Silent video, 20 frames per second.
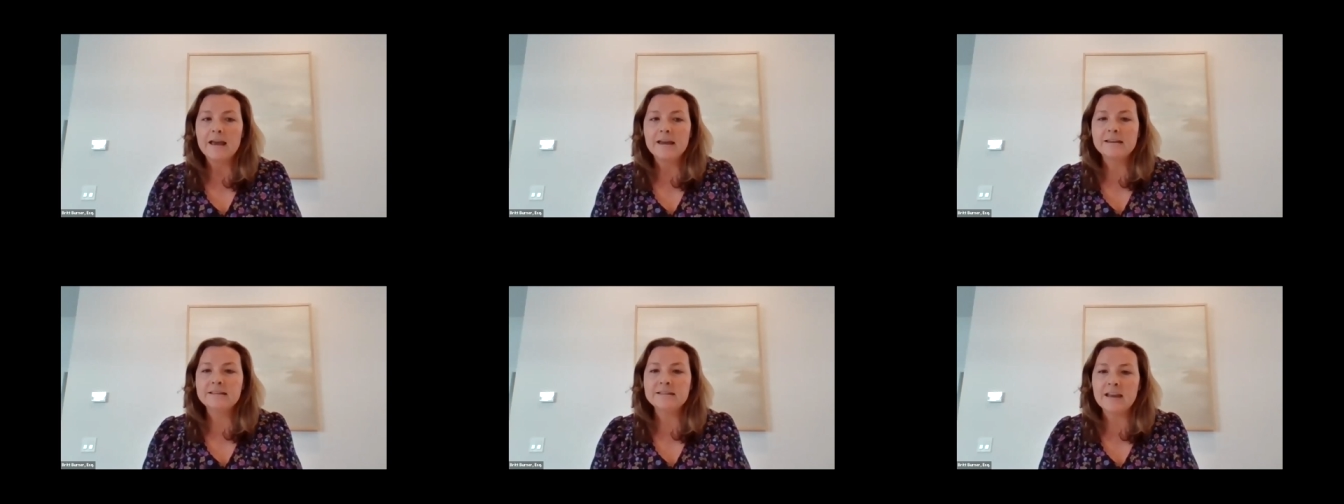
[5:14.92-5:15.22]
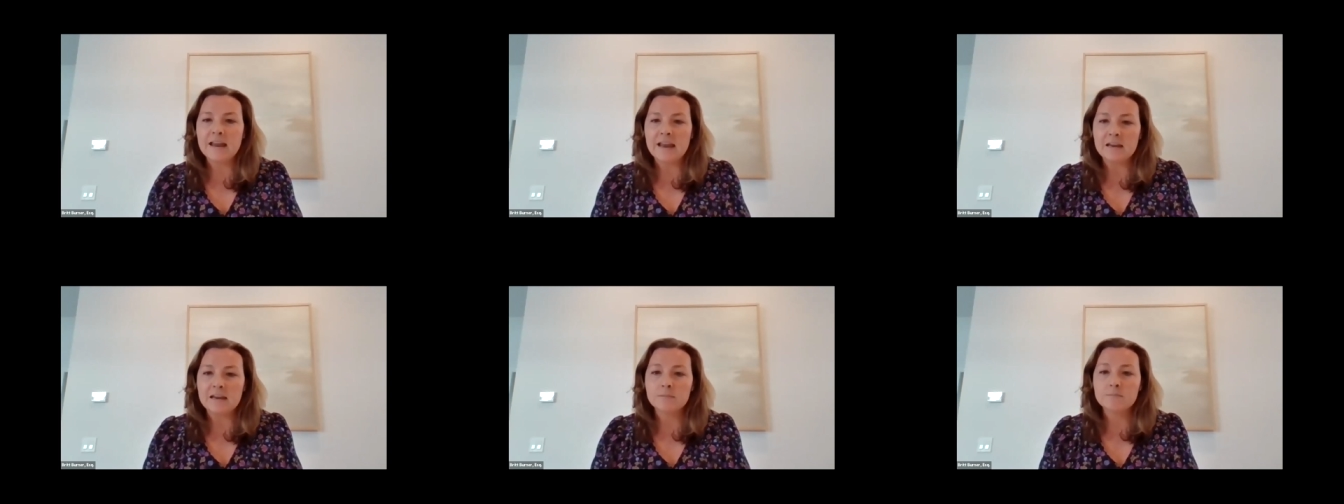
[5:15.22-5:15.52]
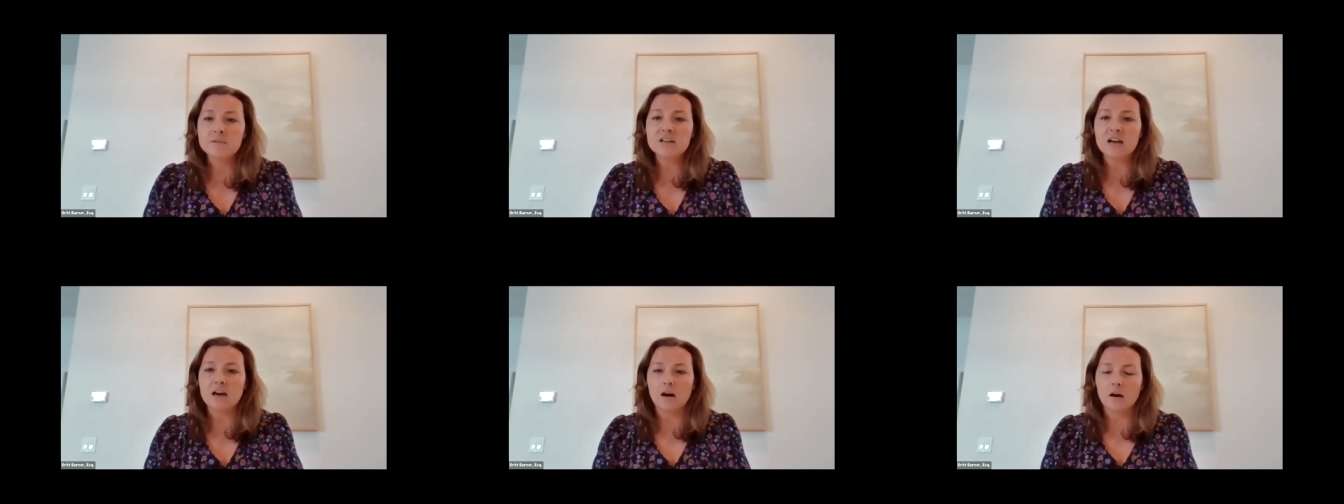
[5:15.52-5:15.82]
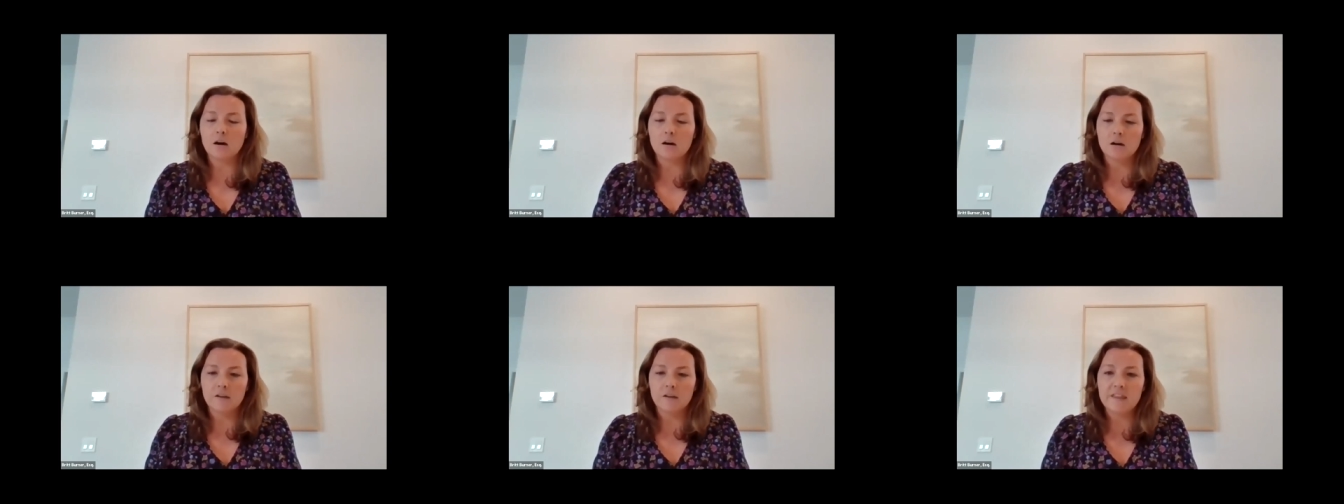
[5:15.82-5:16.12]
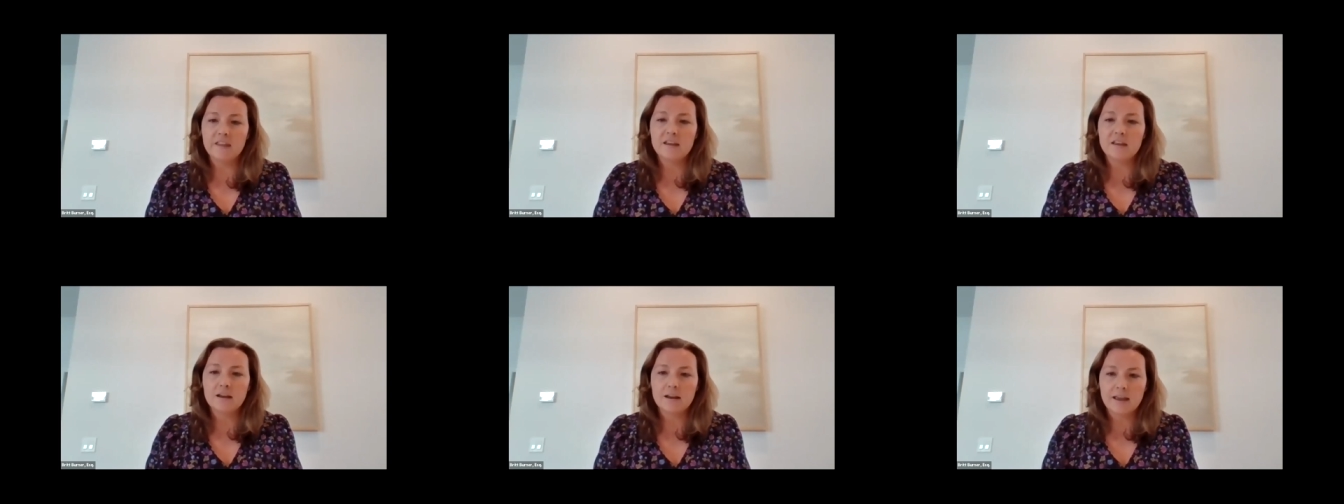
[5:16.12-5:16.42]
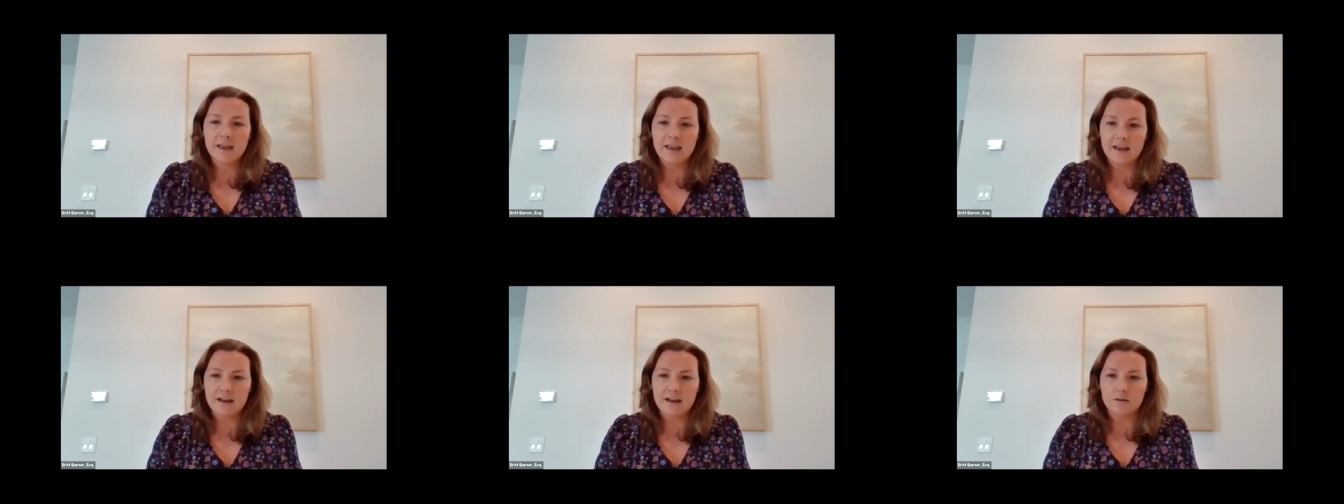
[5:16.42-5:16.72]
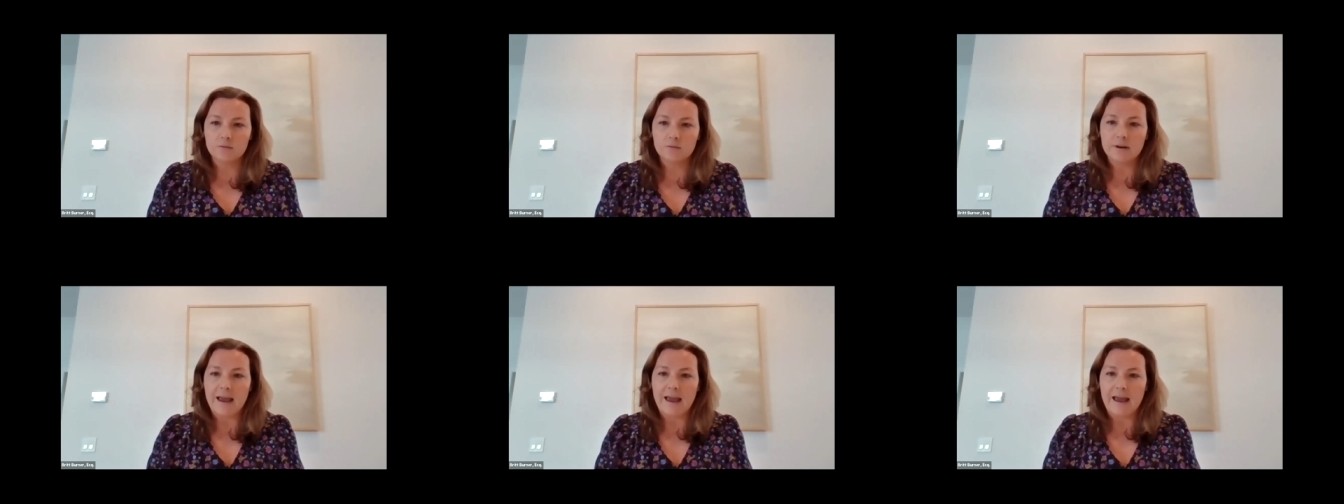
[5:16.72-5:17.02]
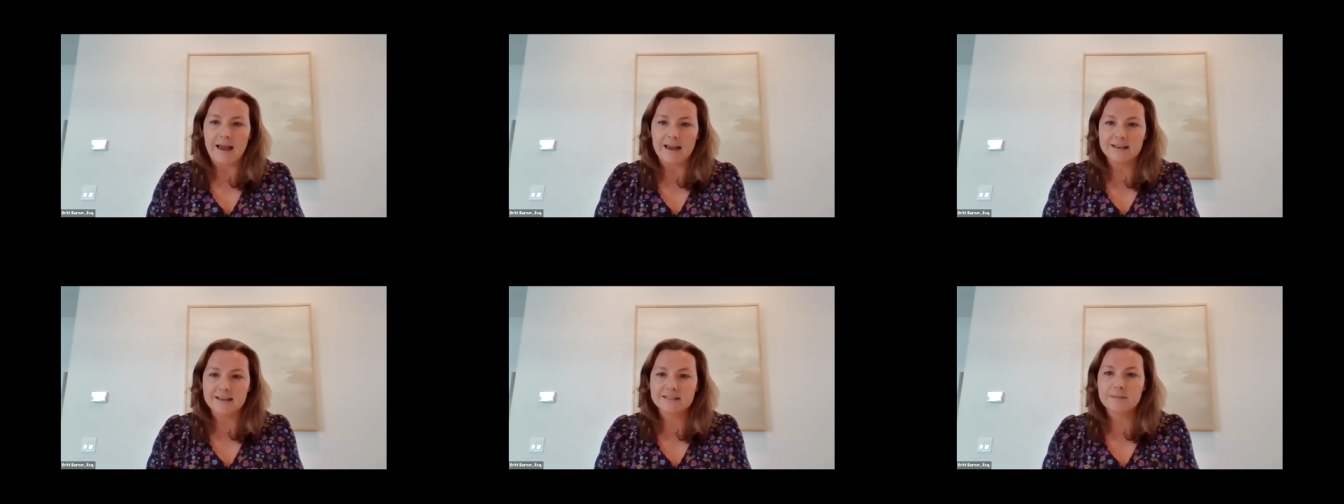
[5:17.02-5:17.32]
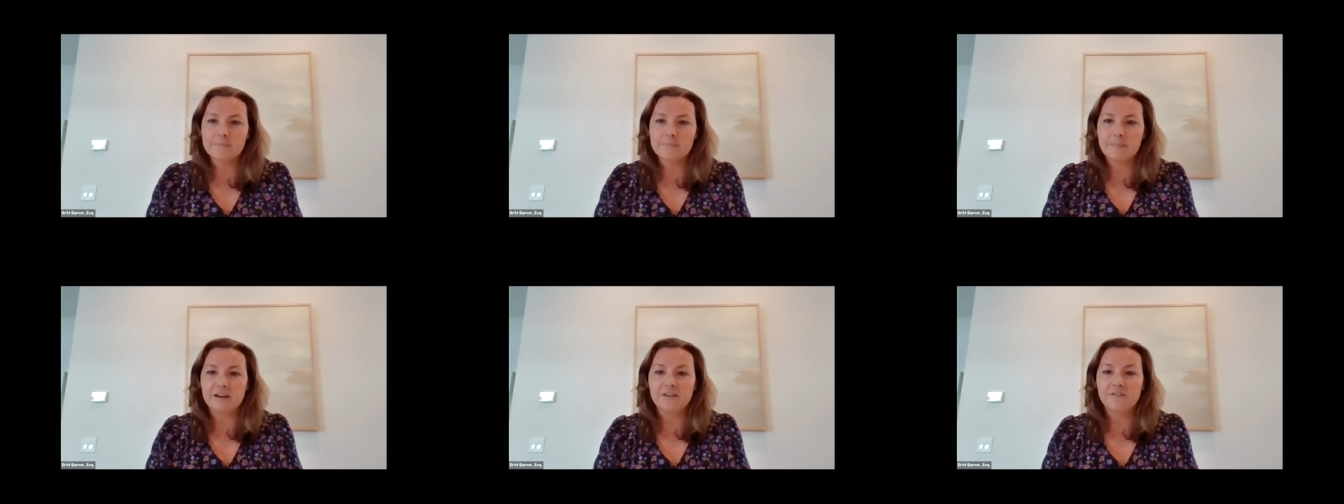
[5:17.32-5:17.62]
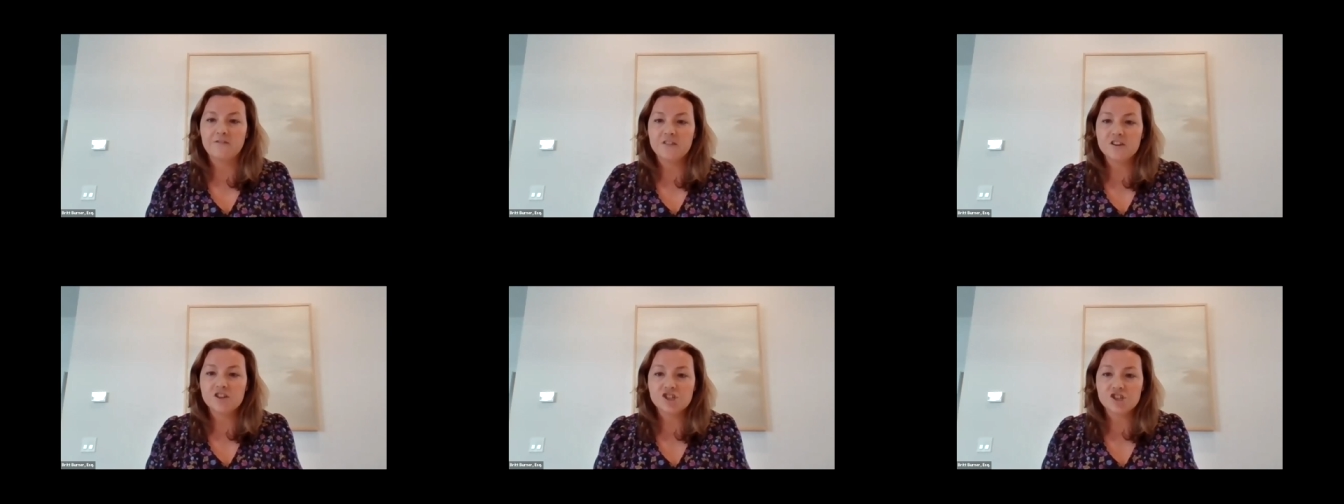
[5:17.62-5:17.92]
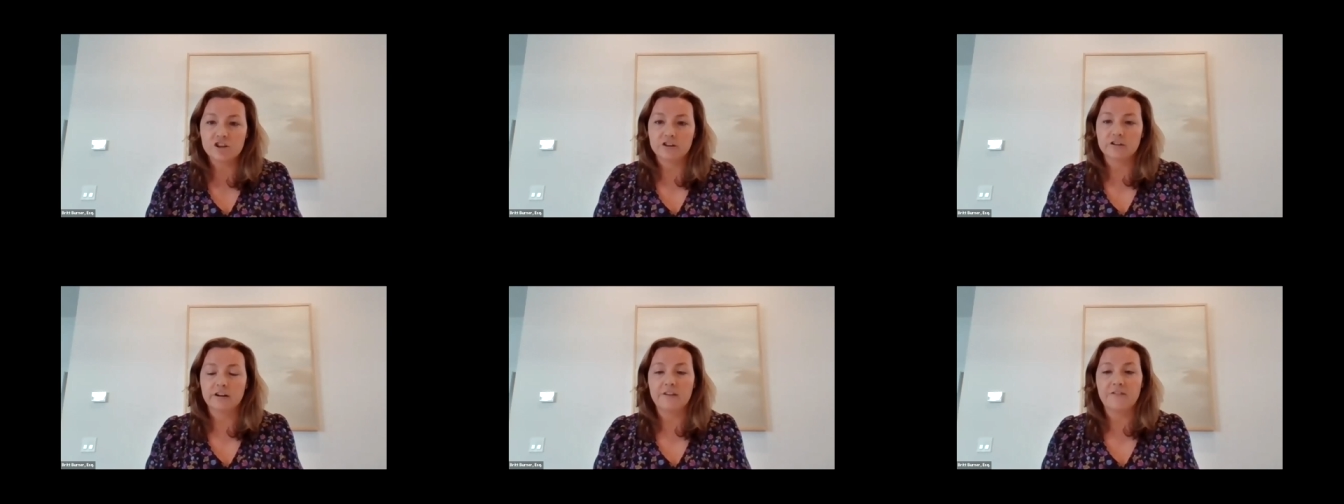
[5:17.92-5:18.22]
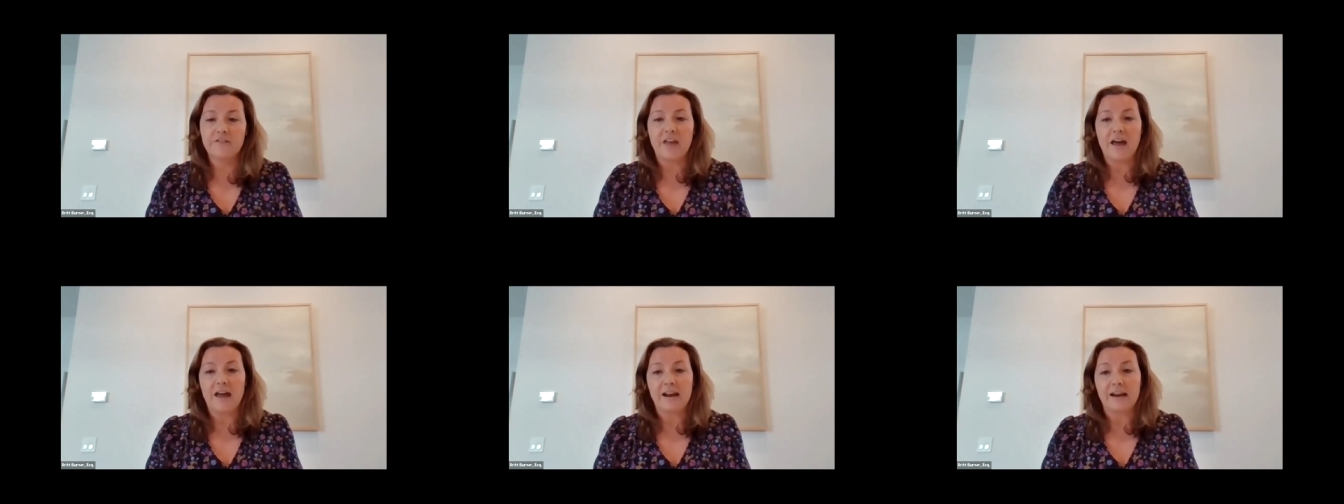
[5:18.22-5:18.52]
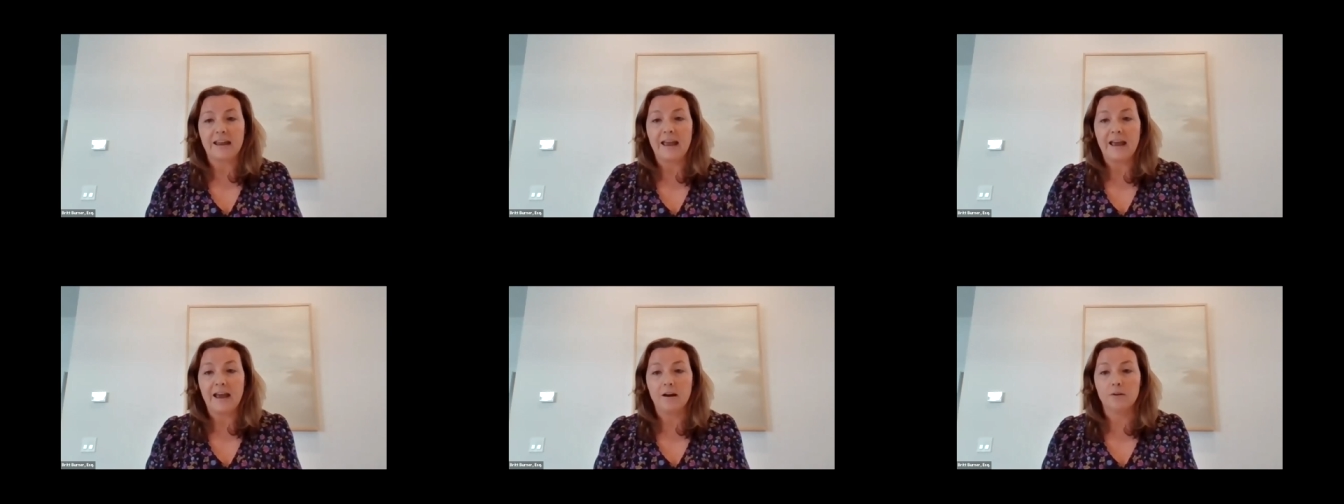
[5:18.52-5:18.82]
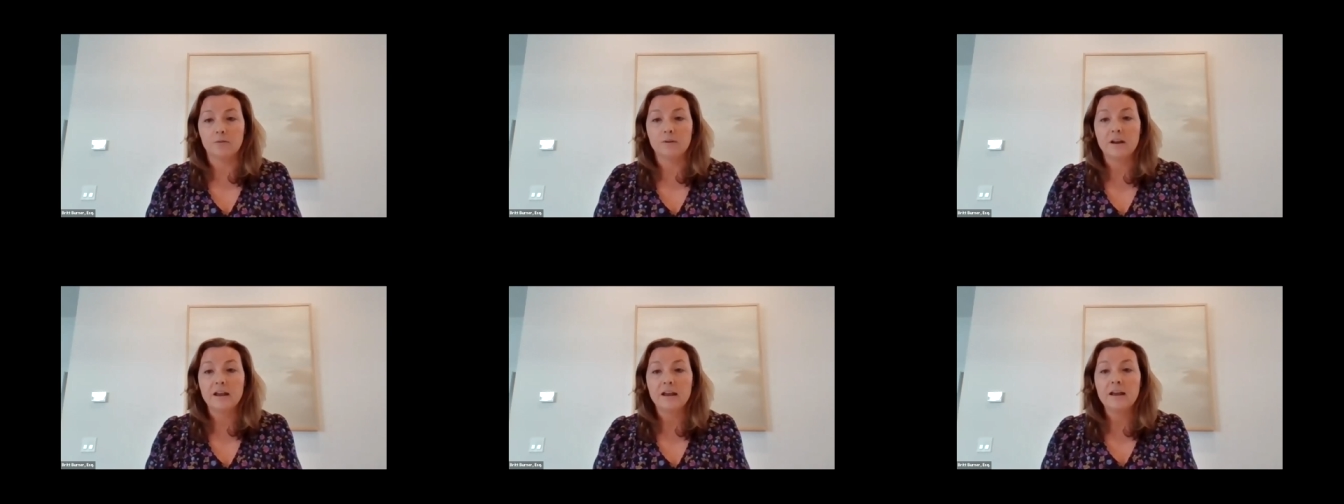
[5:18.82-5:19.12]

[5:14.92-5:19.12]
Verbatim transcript: named on the account as the beneficiary of that account,